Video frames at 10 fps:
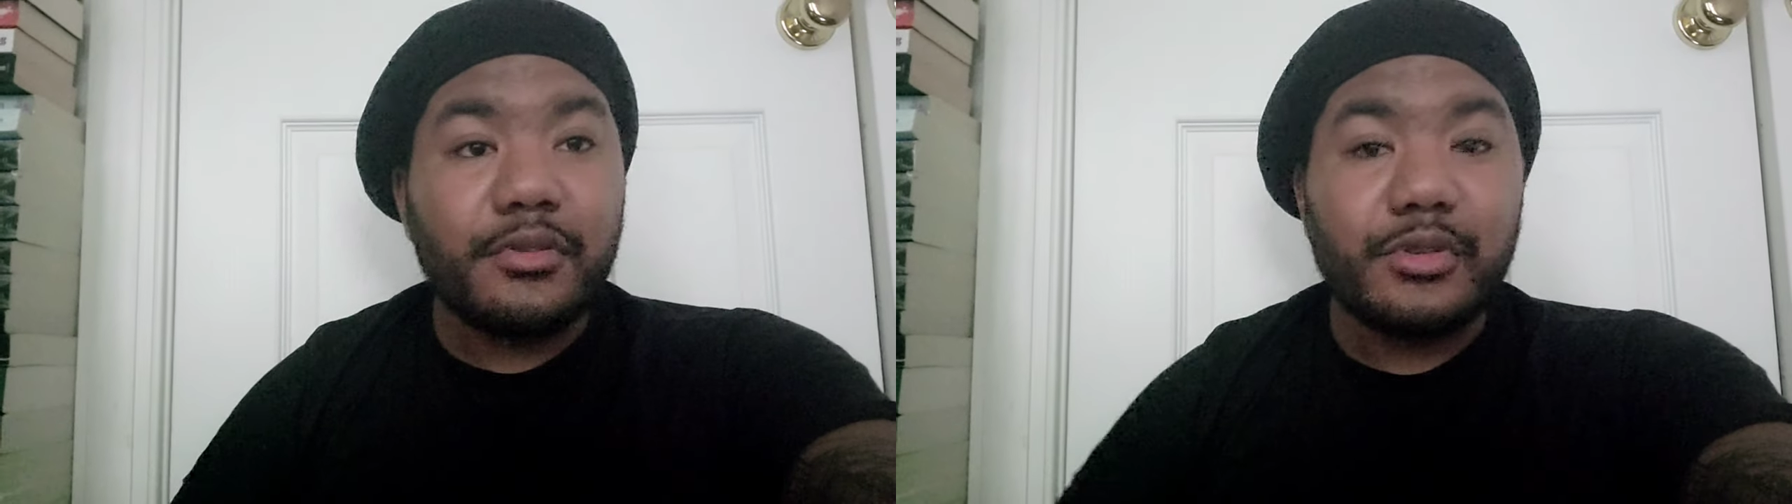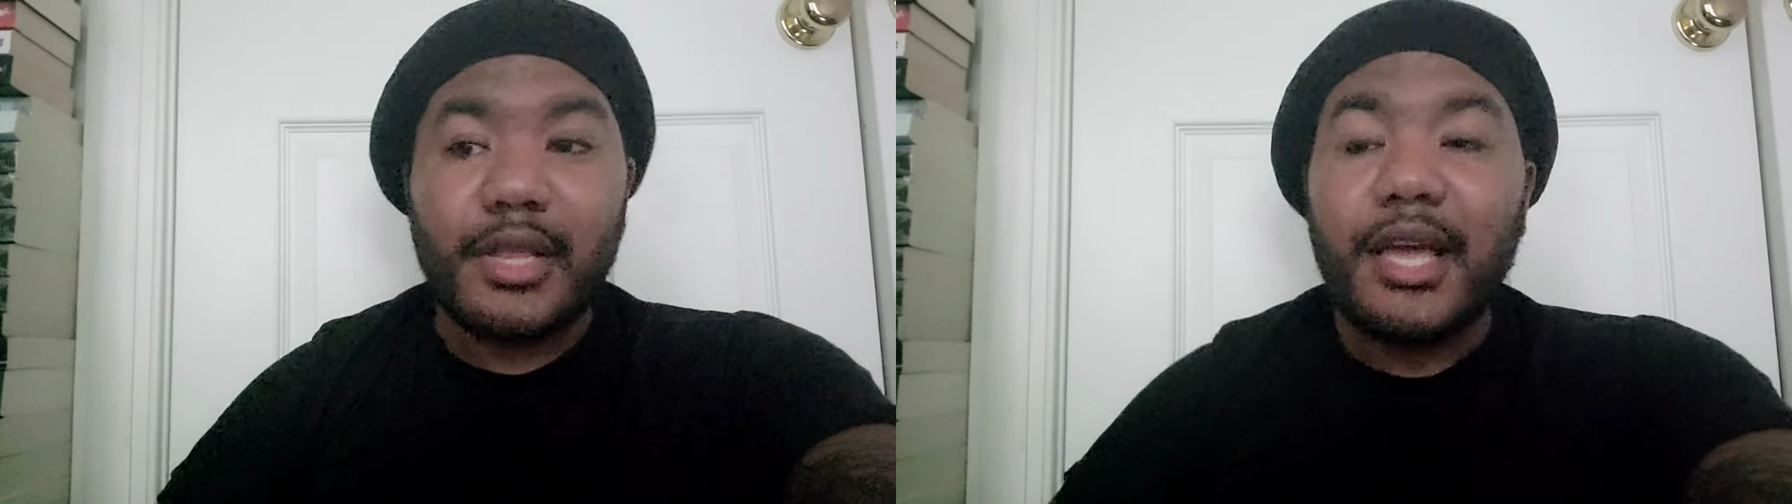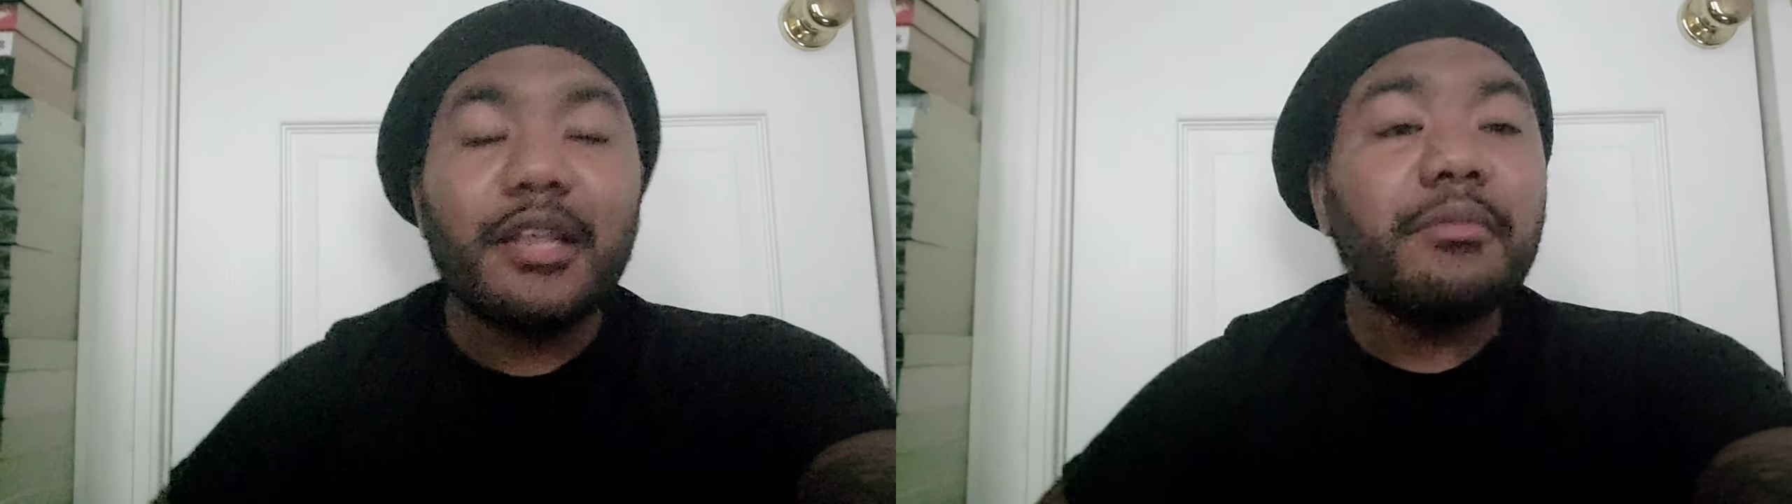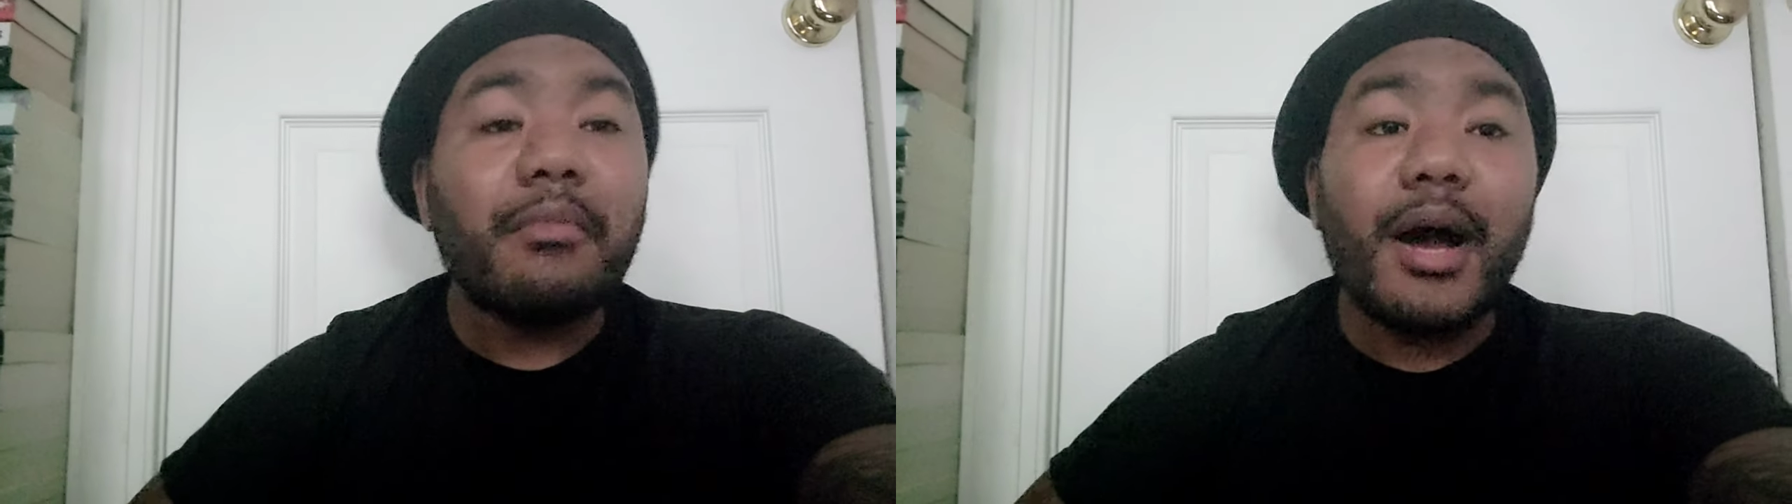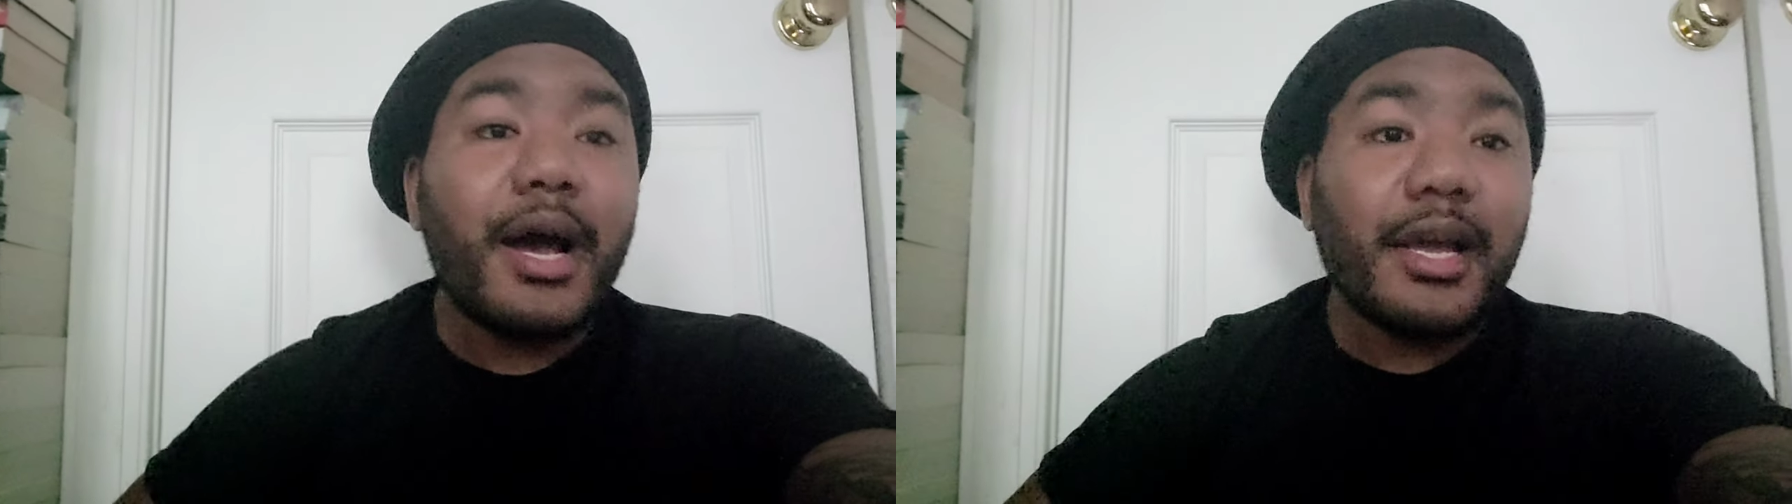So they didn't
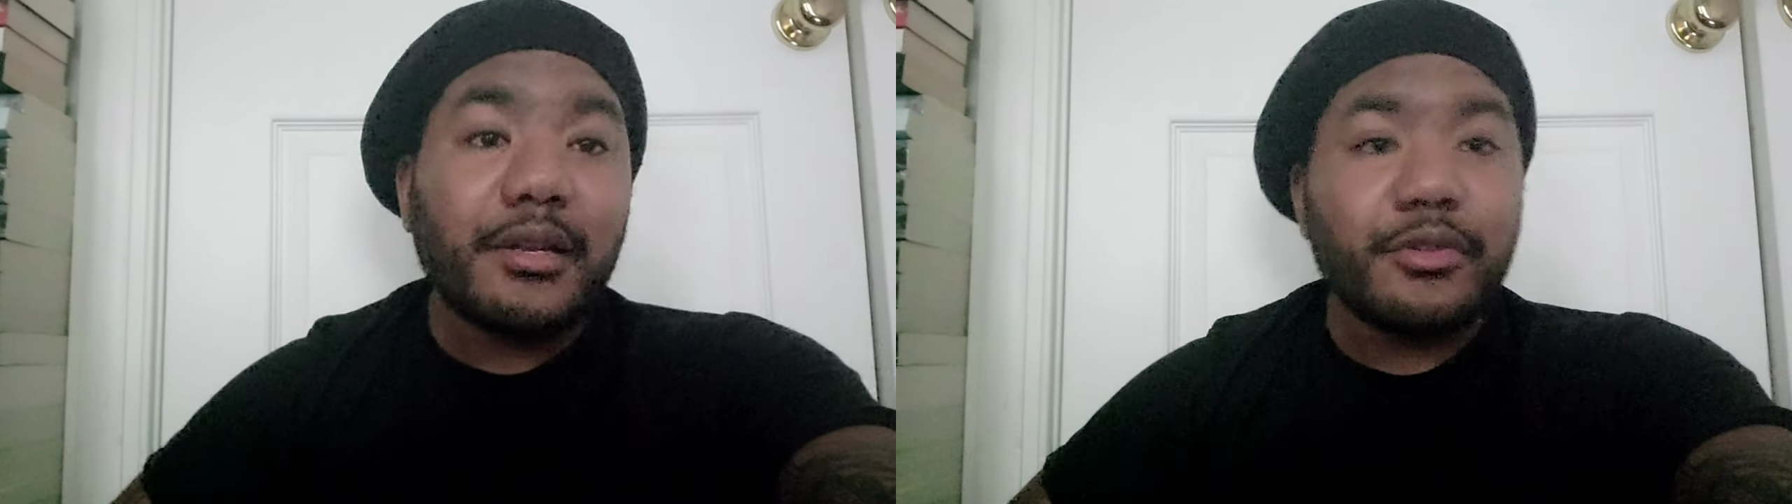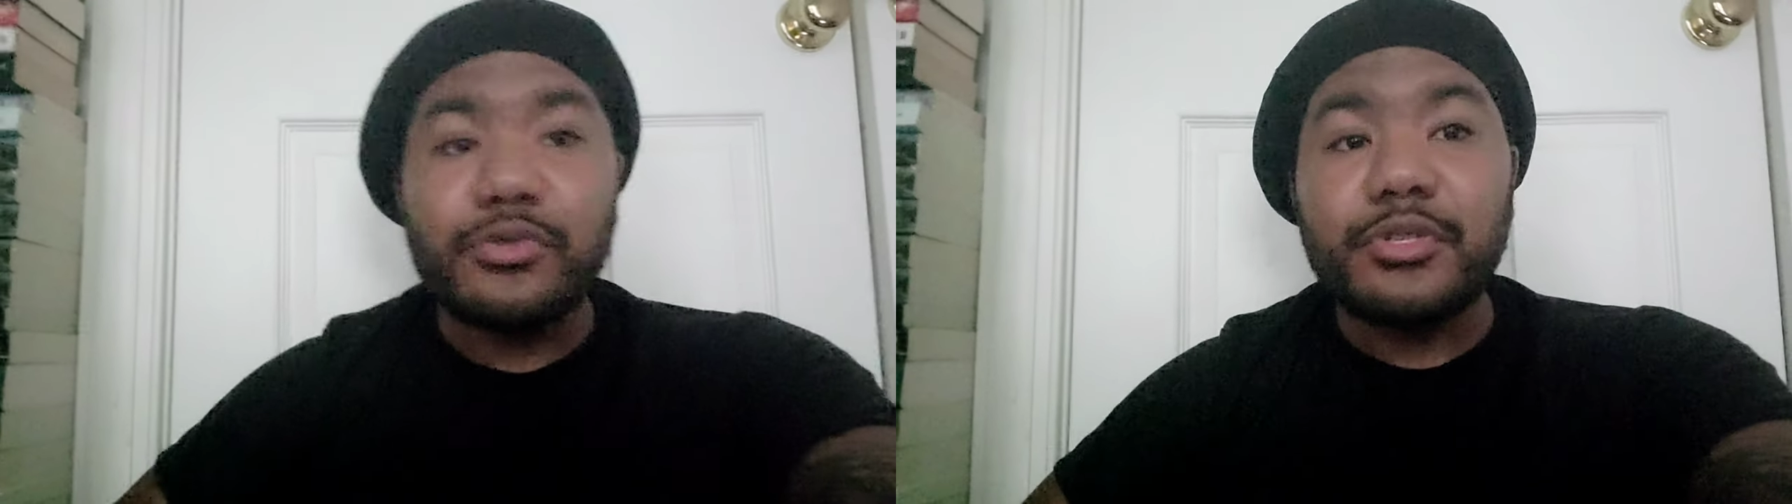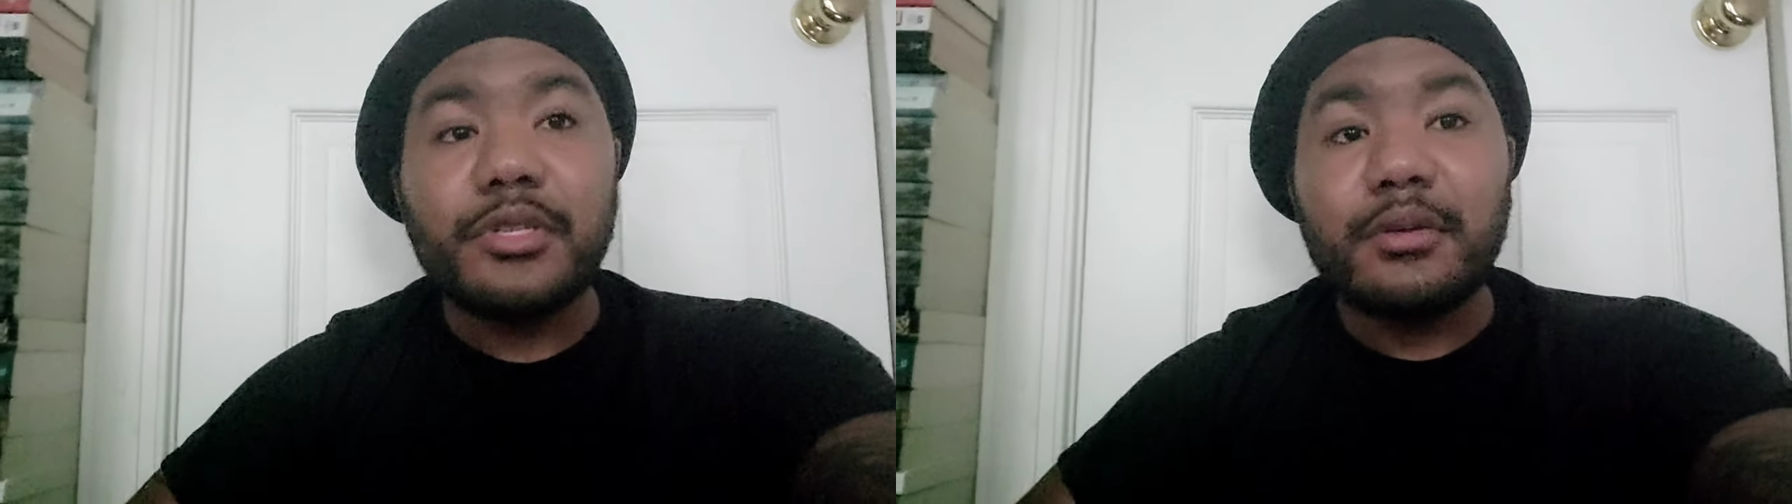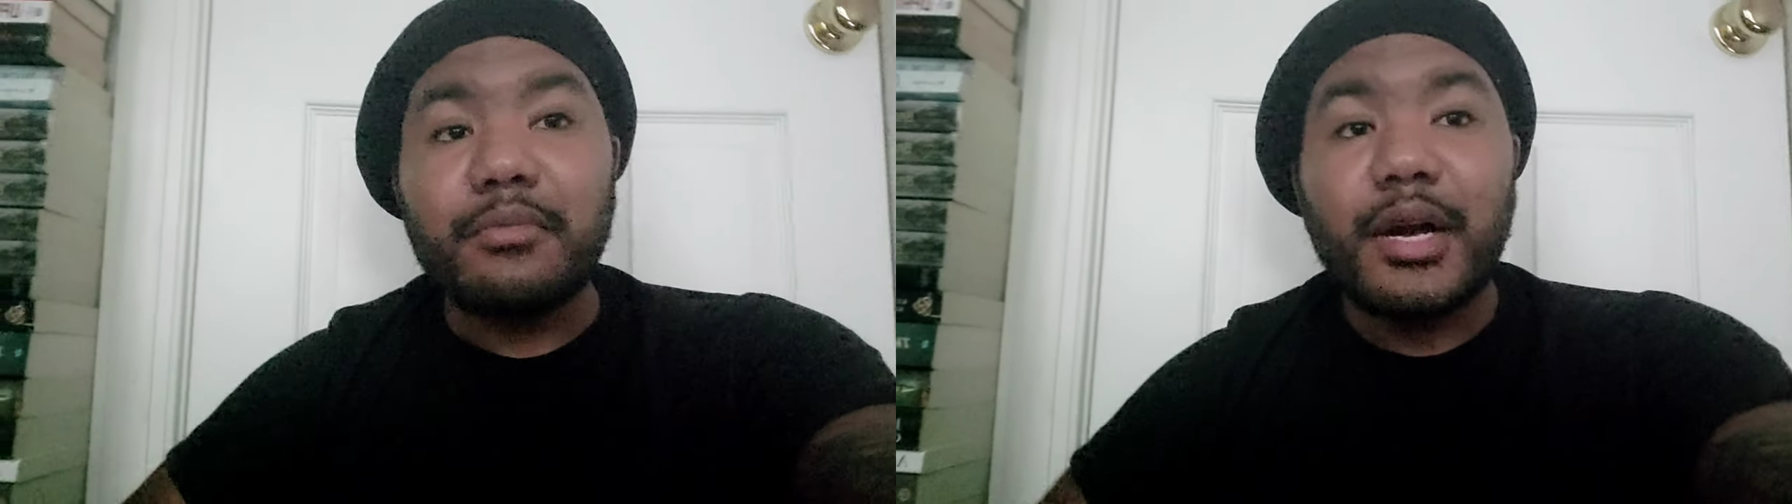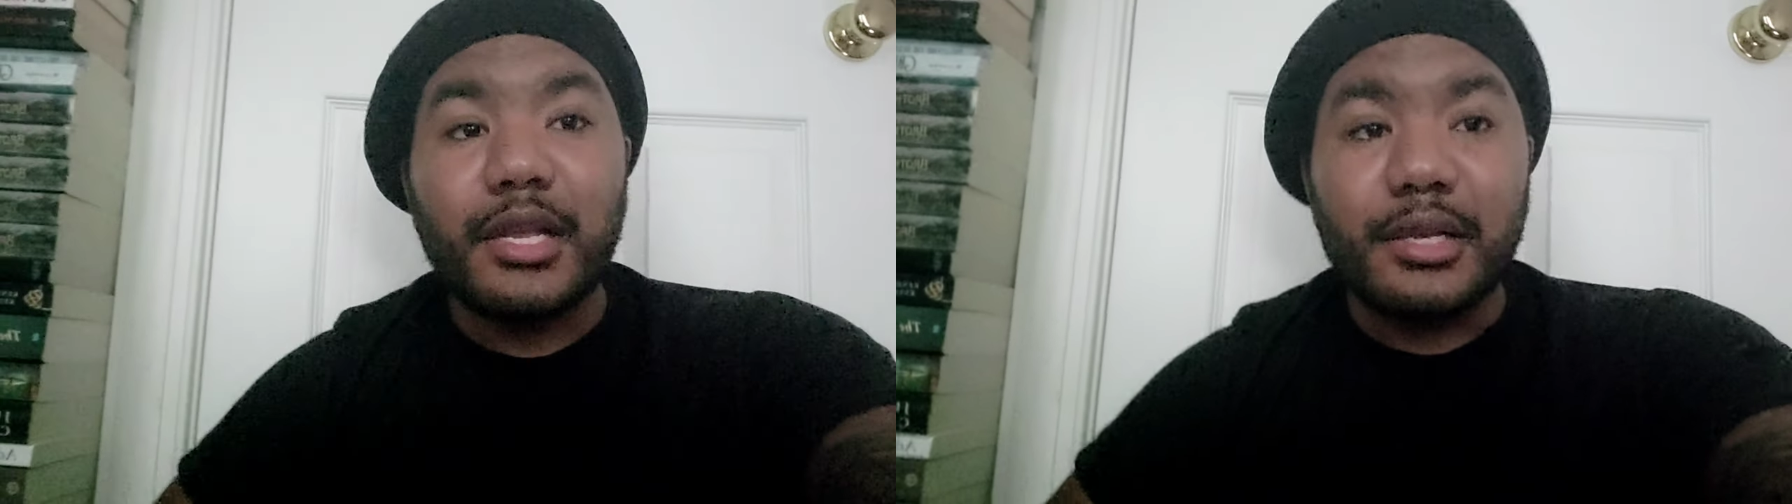mind losing the
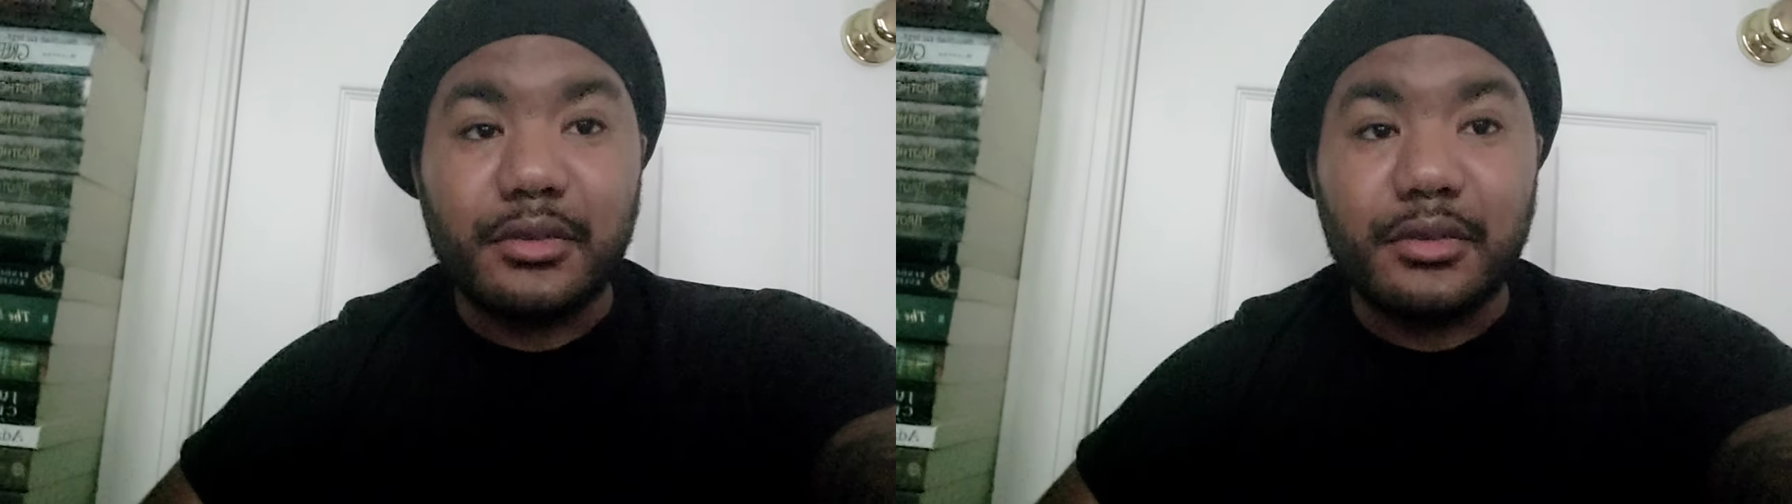money,